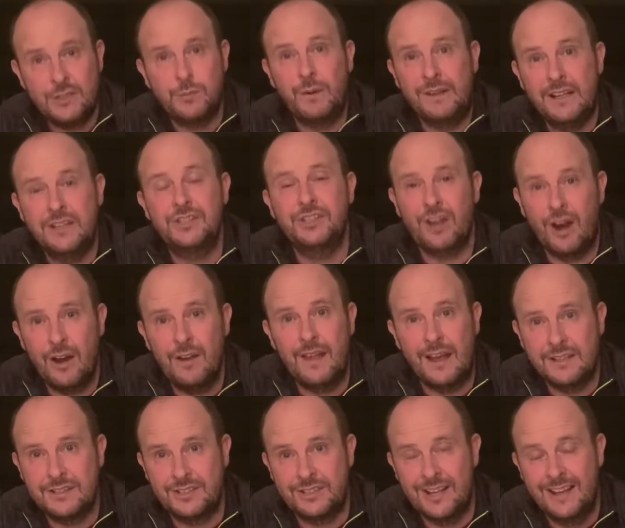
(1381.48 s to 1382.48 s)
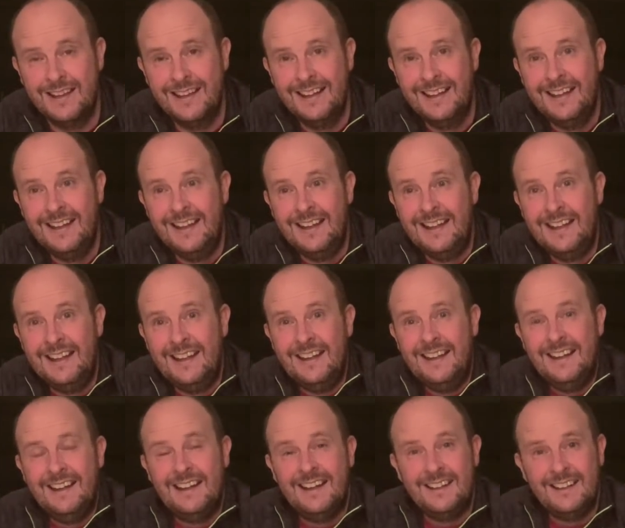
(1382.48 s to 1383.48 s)
will you share this?
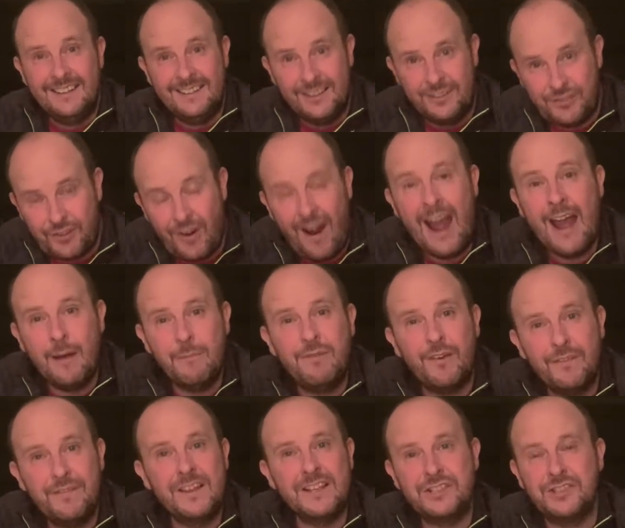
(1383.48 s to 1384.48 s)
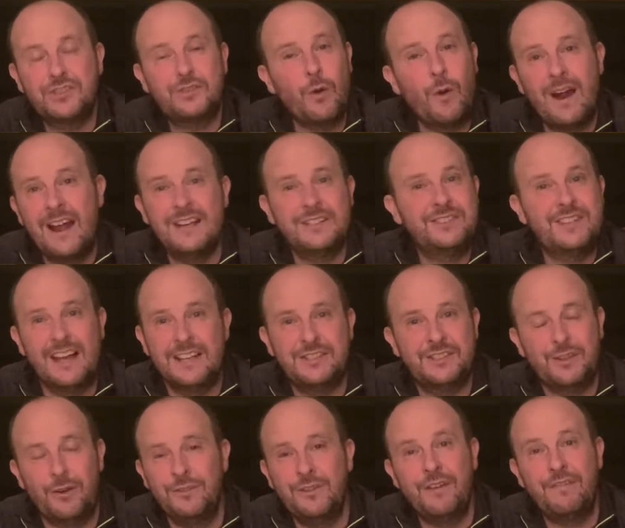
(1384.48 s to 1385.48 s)
The triumph of this story is this.
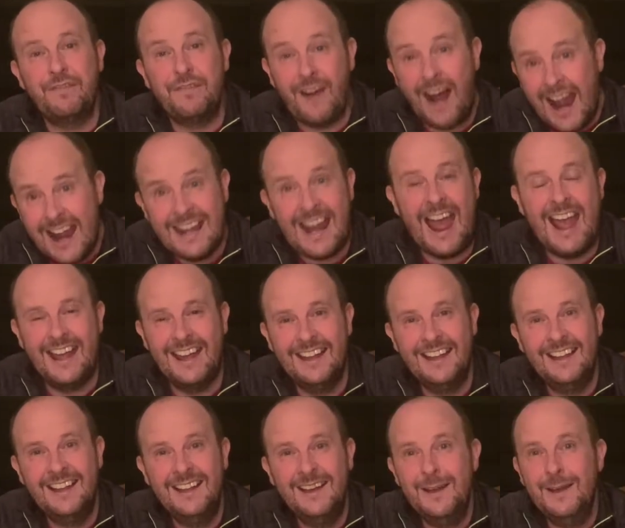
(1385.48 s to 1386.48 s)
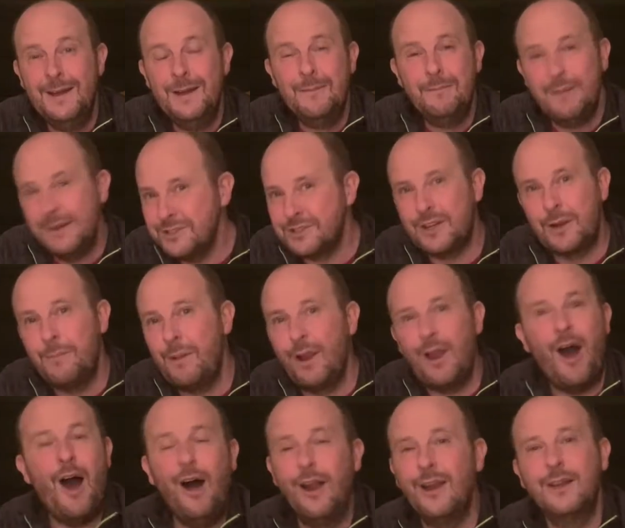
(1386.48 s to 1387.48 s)
On the Friday, Mr.
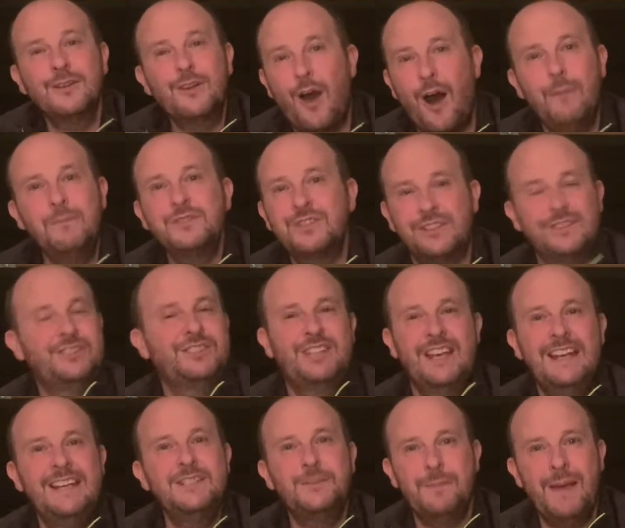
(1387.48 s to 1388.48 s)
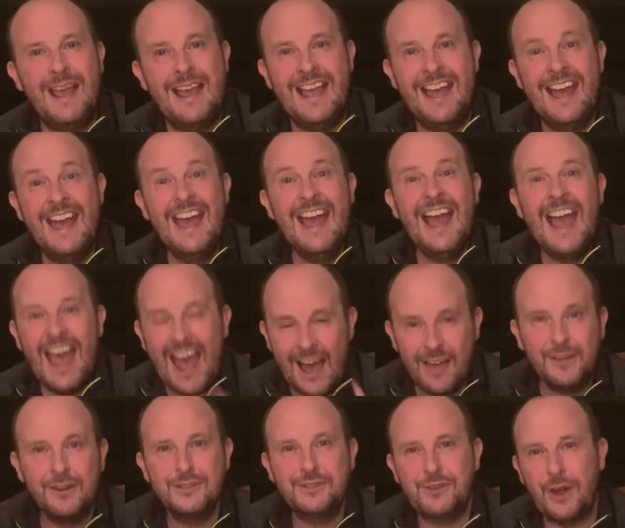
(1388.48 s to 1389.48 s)
Mulholland comes and sees me.
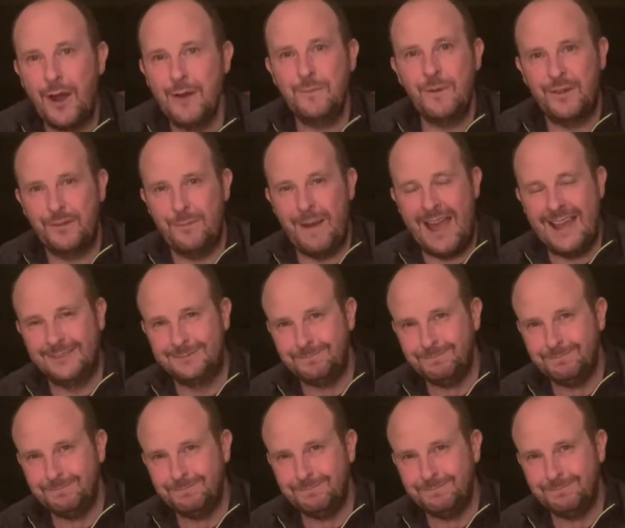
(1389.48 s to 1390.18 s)
Heather's down with me.